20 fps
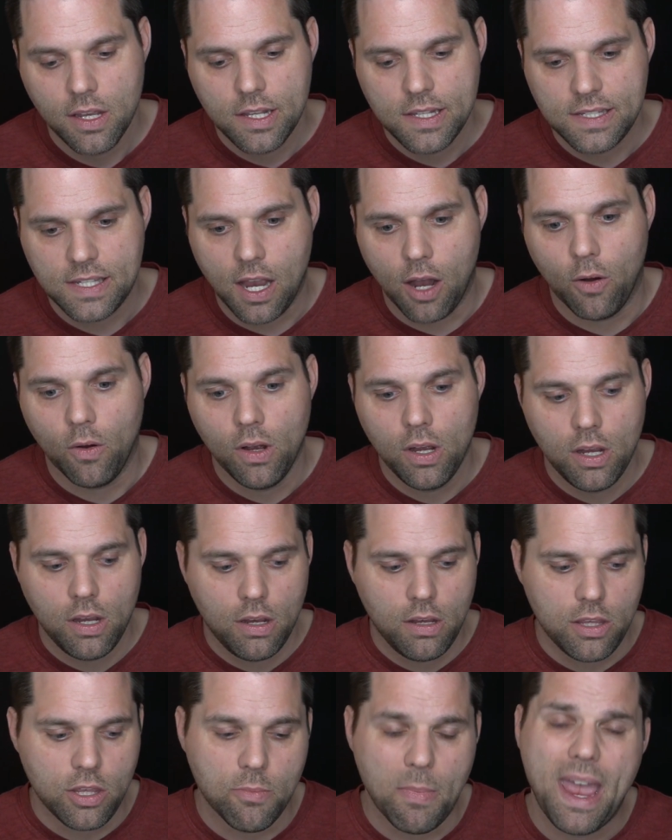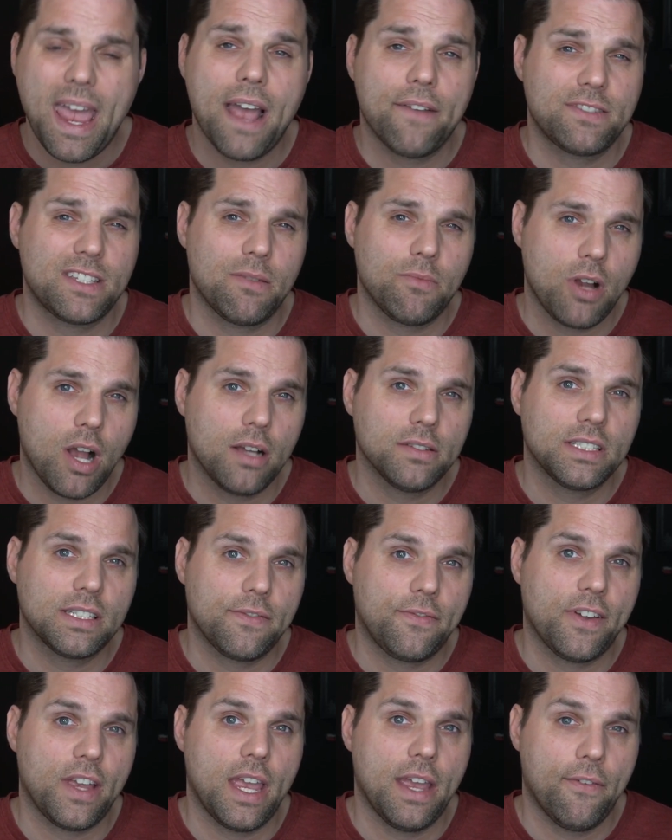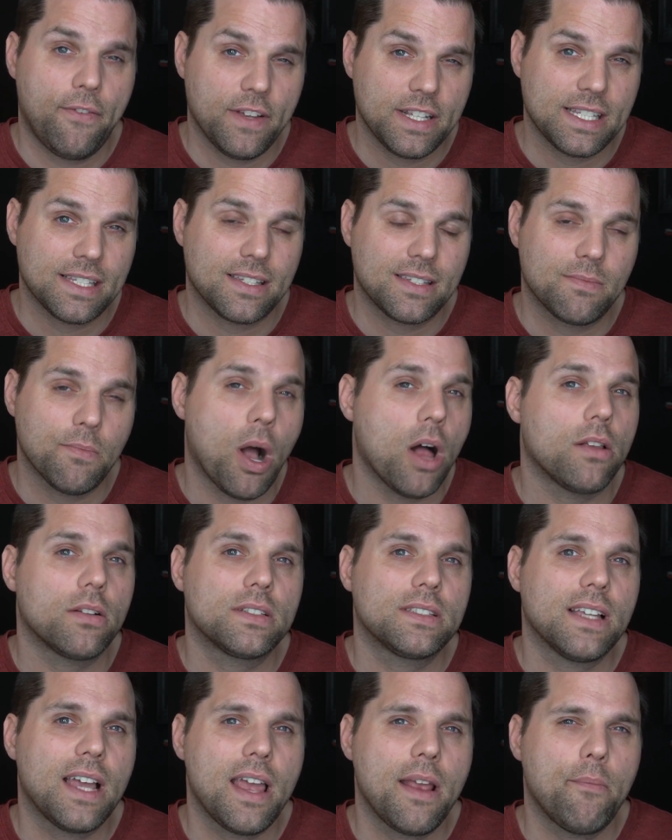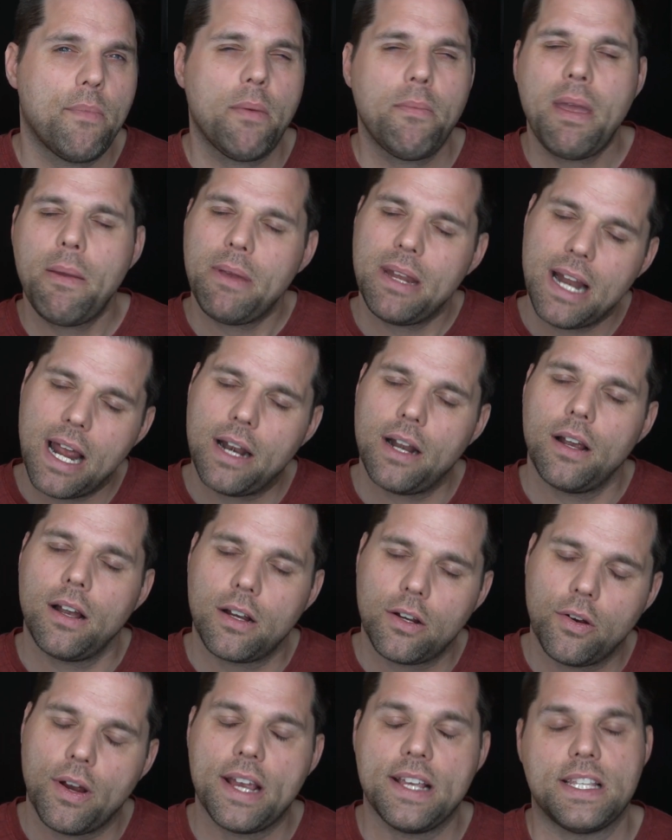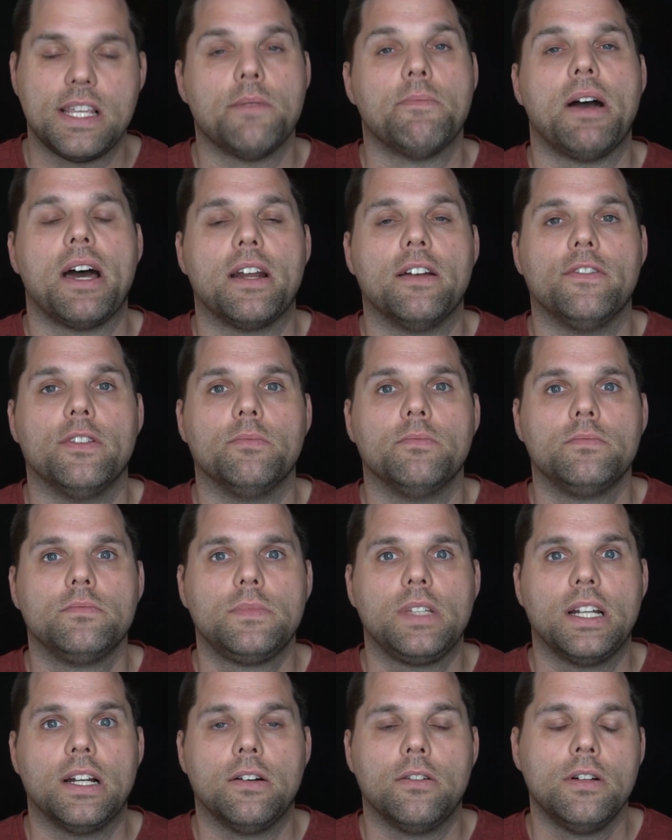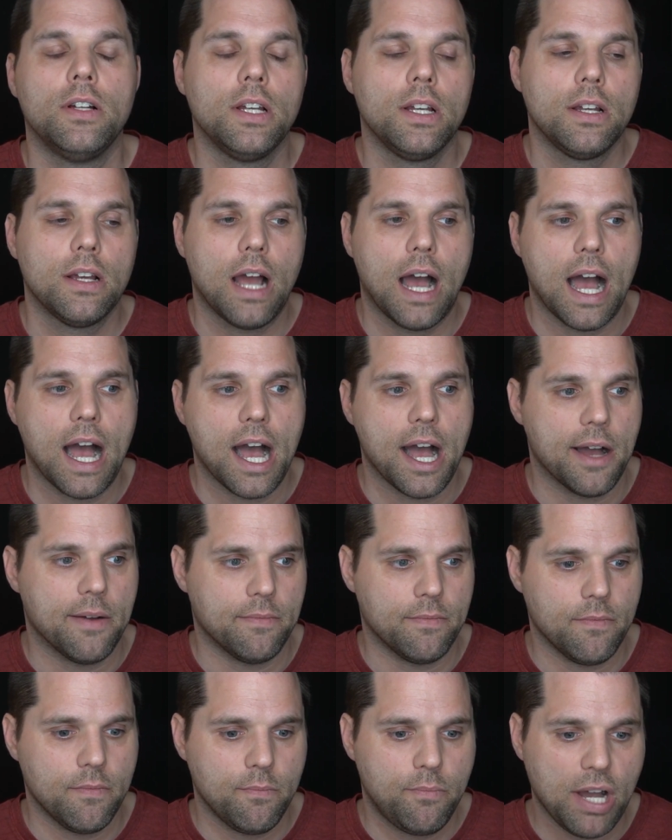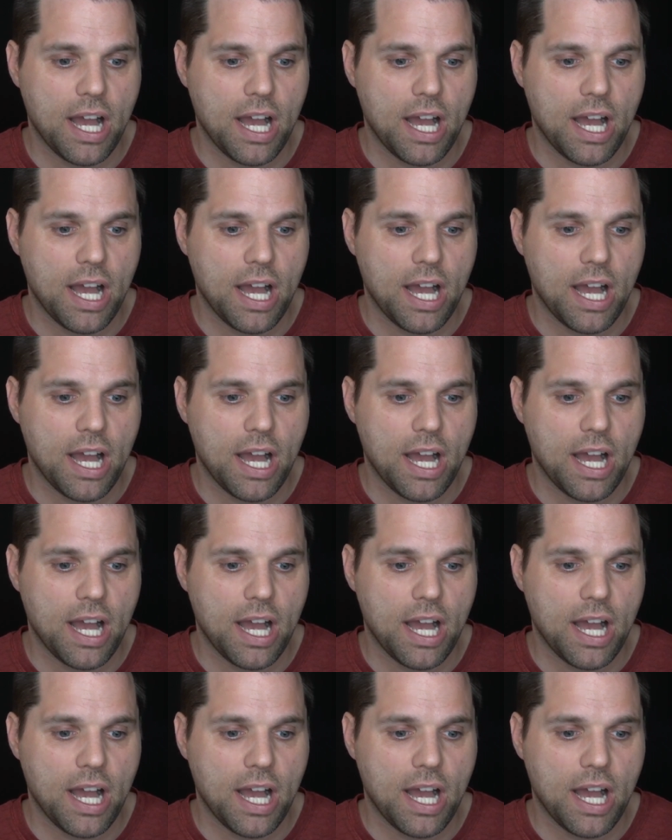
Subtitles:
So you may have some calls if it's a smaller site, but maybe not a crazy amount of them,